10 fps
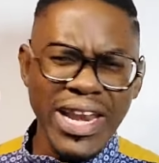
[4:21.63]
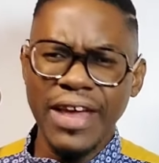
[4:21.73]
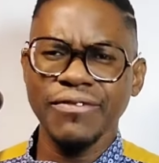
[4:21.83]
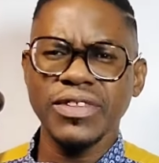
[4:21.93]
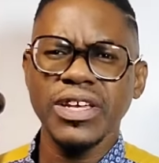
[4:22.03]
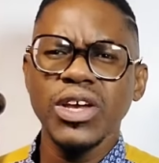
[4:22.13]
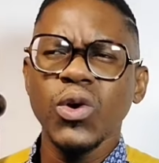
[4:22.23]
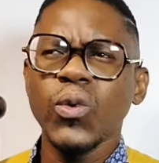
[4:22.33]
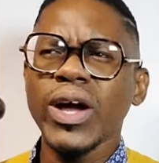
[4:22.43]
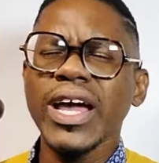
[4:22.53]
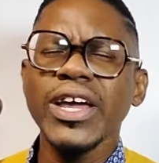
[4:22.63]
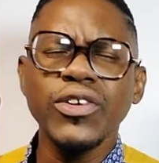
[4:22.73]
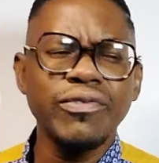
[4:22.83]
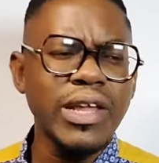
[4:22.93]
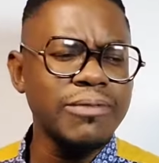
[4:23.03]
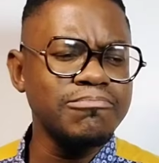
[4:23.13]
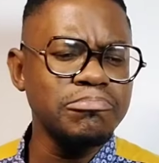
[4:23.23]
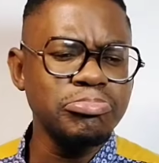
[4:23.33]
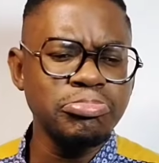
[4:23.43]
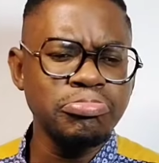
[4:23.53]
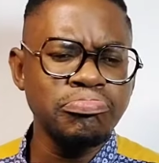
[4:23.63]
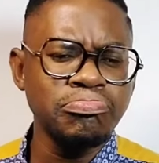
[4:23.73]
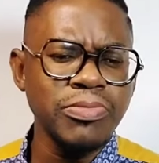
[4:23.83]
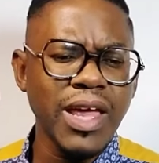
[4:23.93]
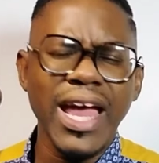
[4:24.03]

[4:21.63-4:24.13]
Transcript: left were kind of like, man,